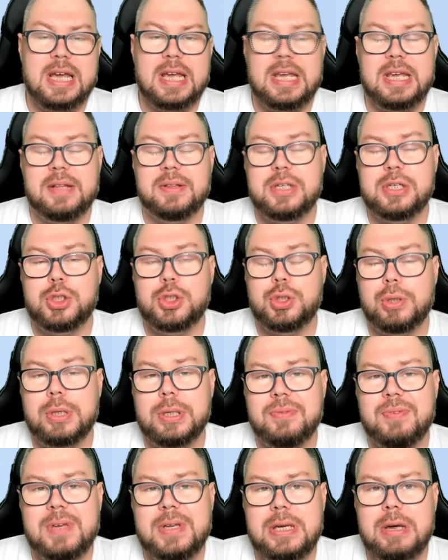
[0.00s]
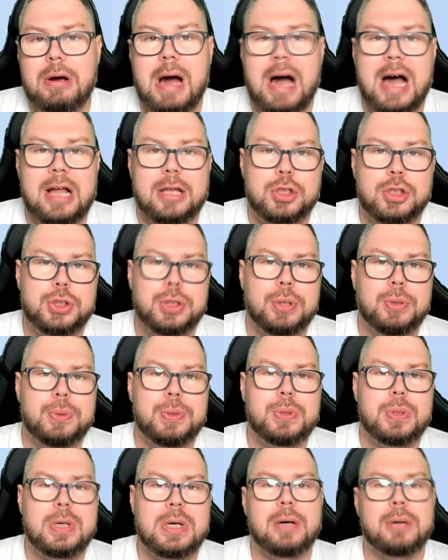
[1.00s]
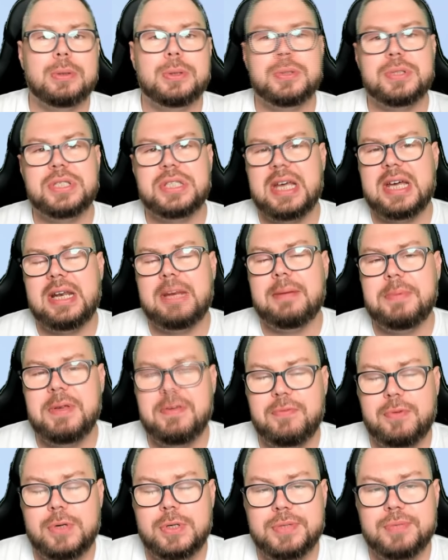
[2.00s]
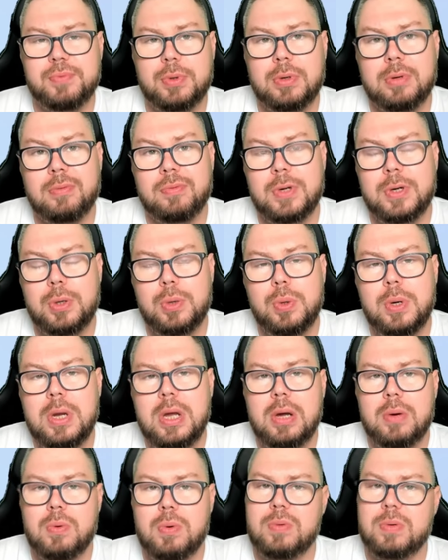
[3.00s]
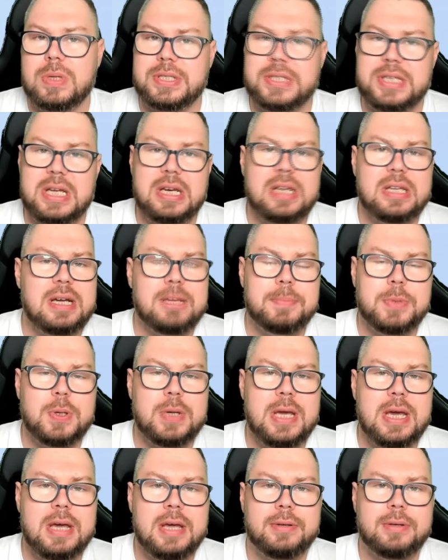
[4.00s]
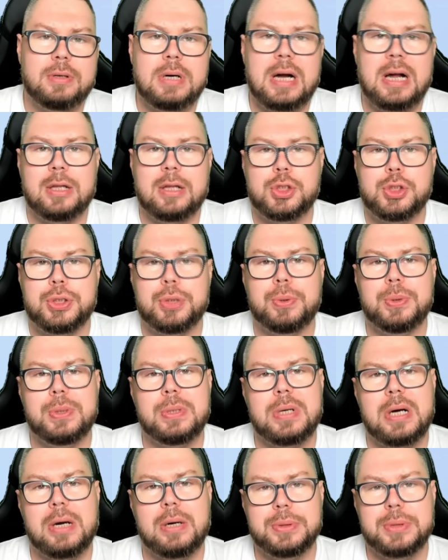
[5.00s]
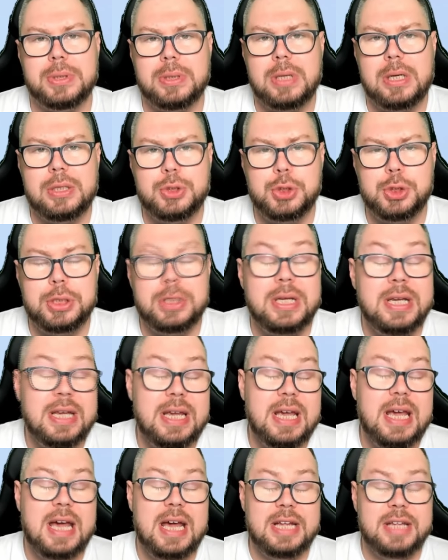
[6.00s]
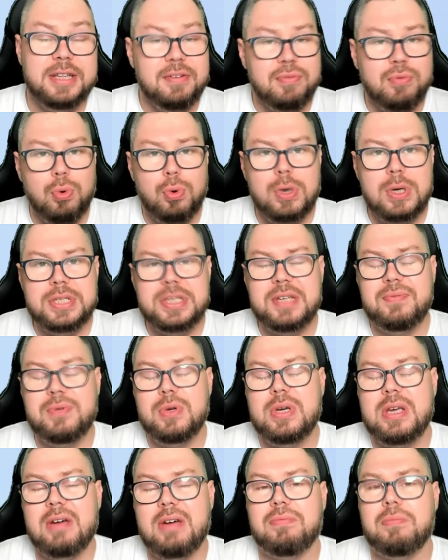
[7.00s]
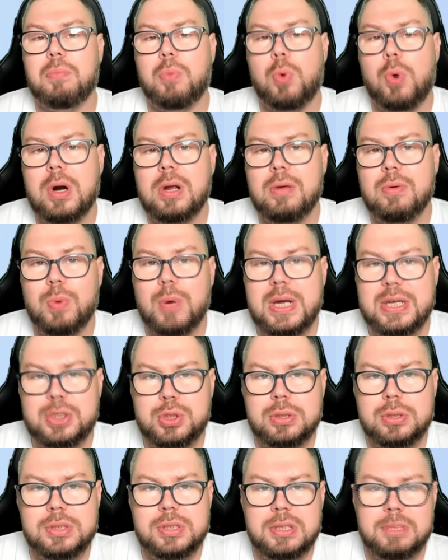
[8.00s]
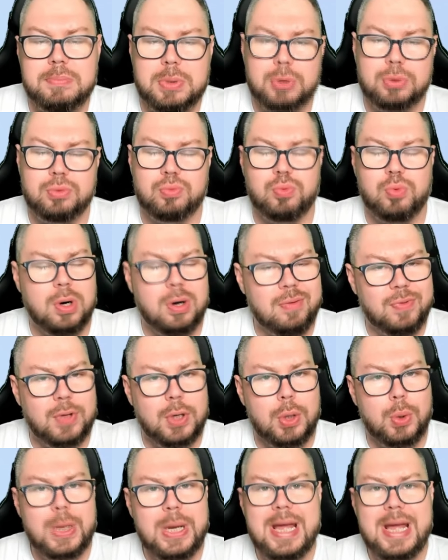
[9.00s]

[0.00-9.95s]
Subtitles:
In this short video, I'll show you how to set up your first workflow. We will set it up together. I'll show you how to launch it. And of course, if you have more questions about workflow